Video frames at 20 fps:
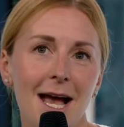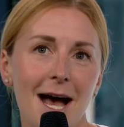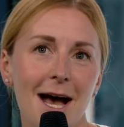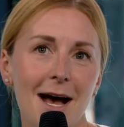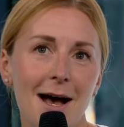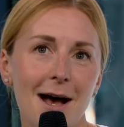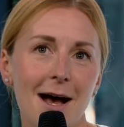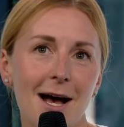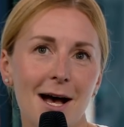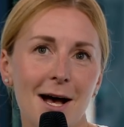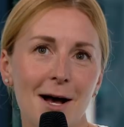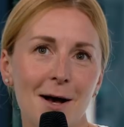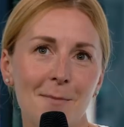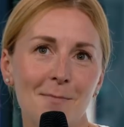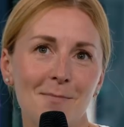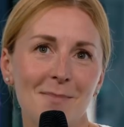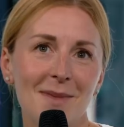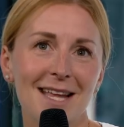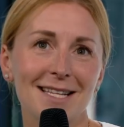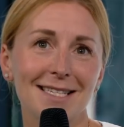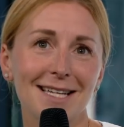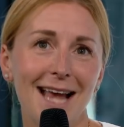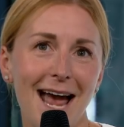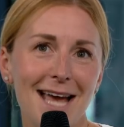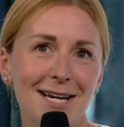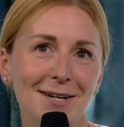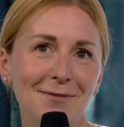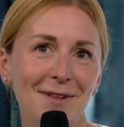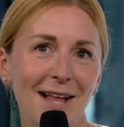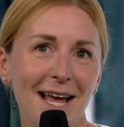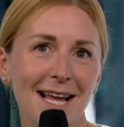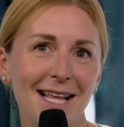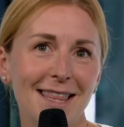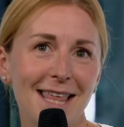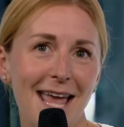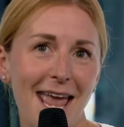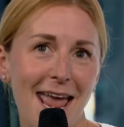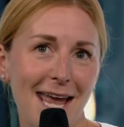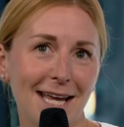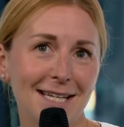It's kind of like
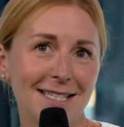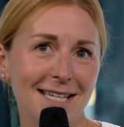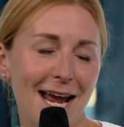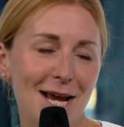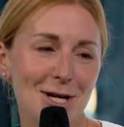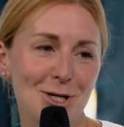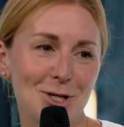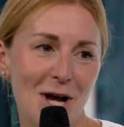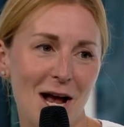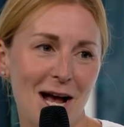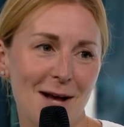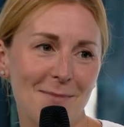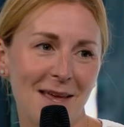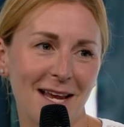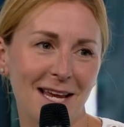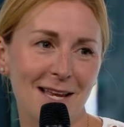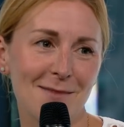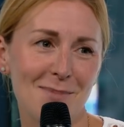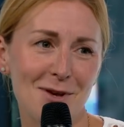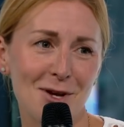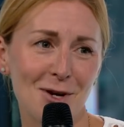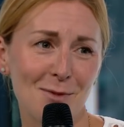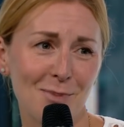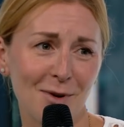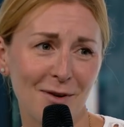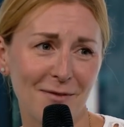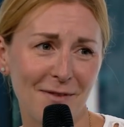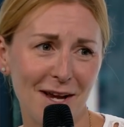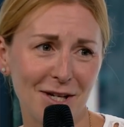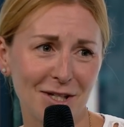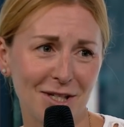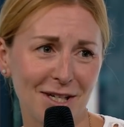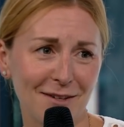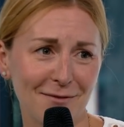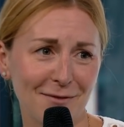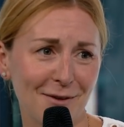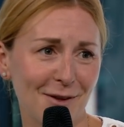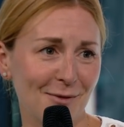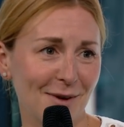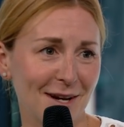the anti-job that can be your profession
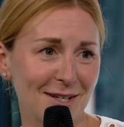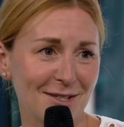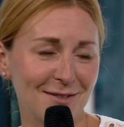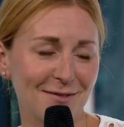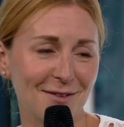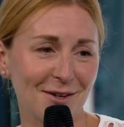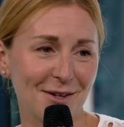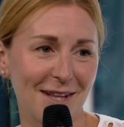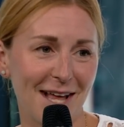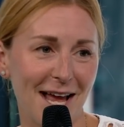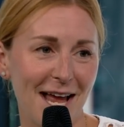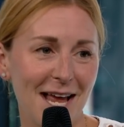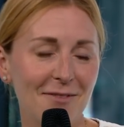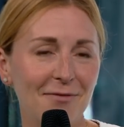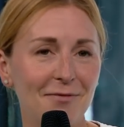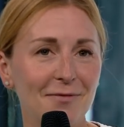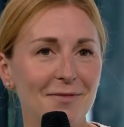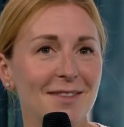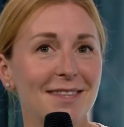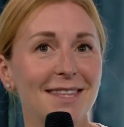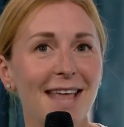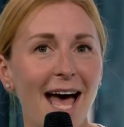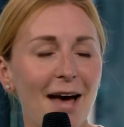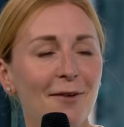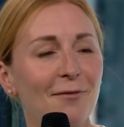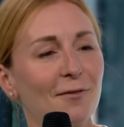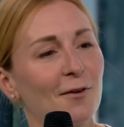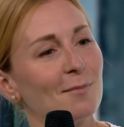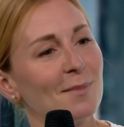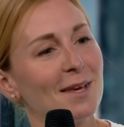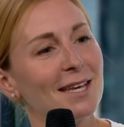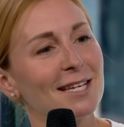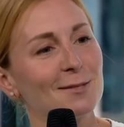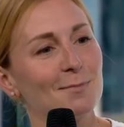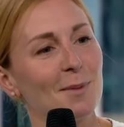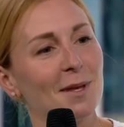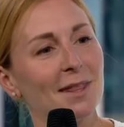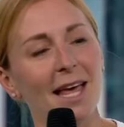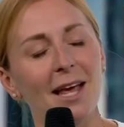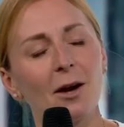for the rest of your life. That, for me, has
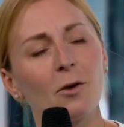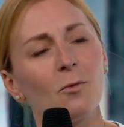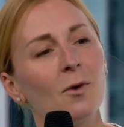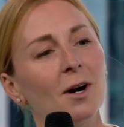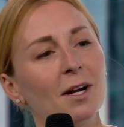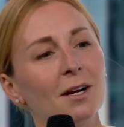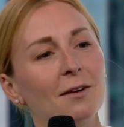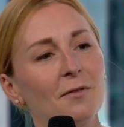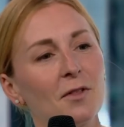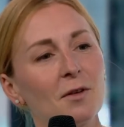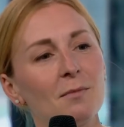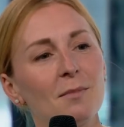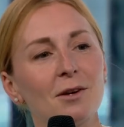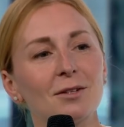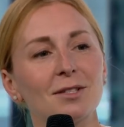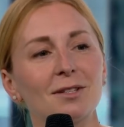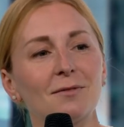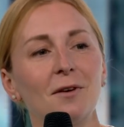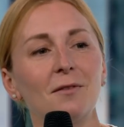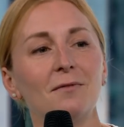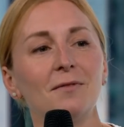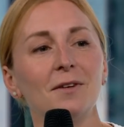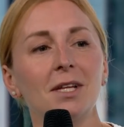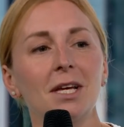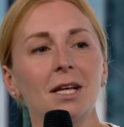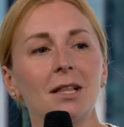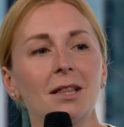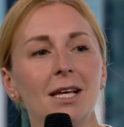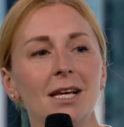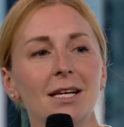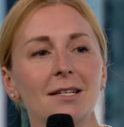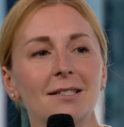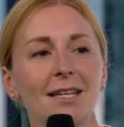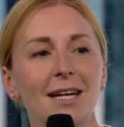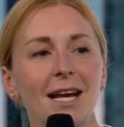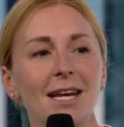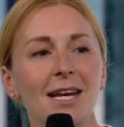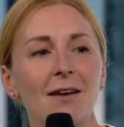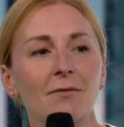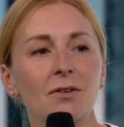been, like, one of the most fulfilling things
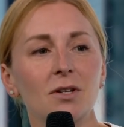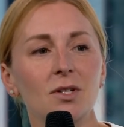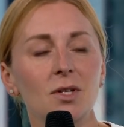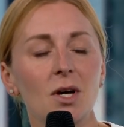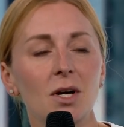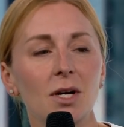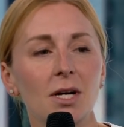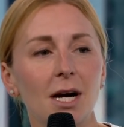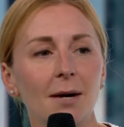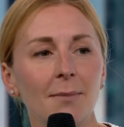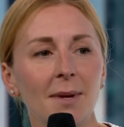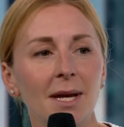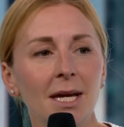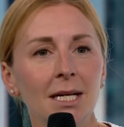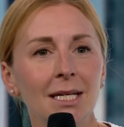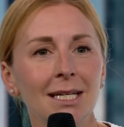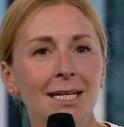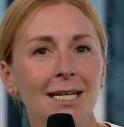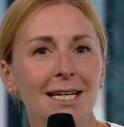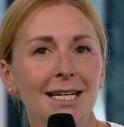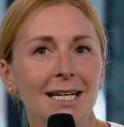that I never saw coming.